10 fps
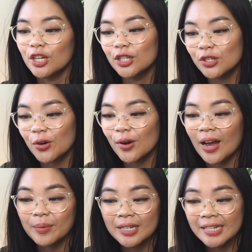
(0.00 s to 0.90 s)
So
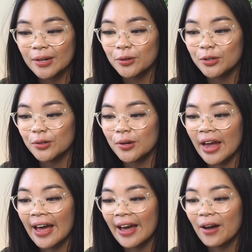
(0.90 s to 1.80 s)
I'm going to tell you
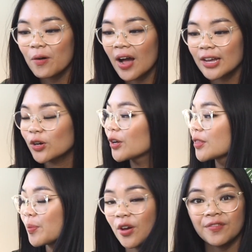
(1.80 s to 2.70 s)
how I got
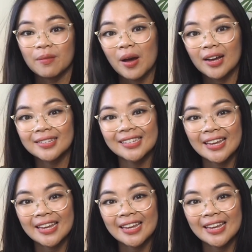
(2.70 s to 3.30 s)
the perfect marks